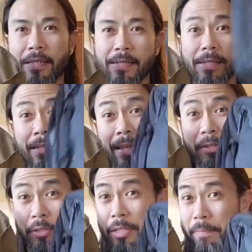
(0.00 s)
This is
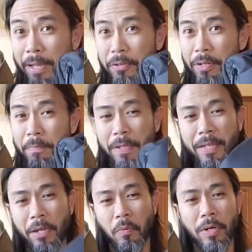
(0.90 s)
actually the Boundary
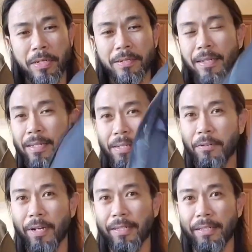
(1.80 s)
PK1. It's
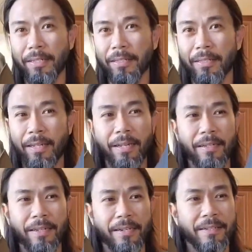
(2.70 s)
a great little
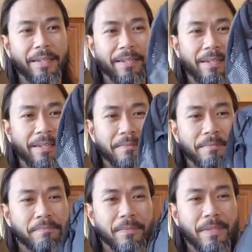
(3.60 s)
kind of like
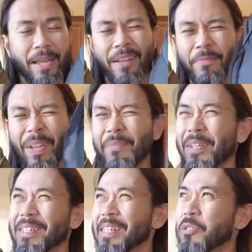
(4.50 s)
I'm not
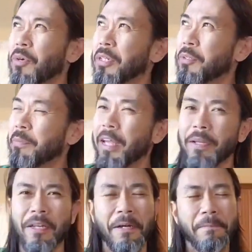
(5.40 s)
going to say toiletry
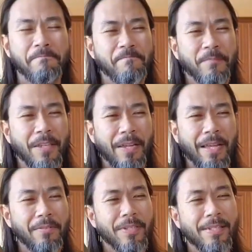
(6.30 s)
bag. How
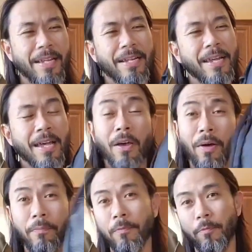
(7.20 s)
do I say it?
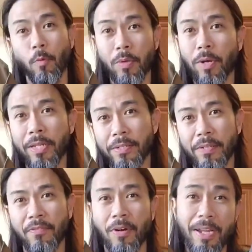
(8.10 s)
What do I
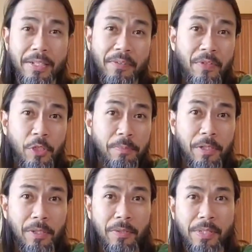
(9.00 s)
use it for? I use it for
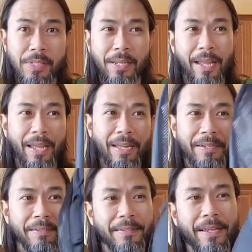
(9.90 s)
gym clothes
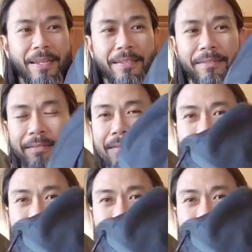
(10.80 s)
and like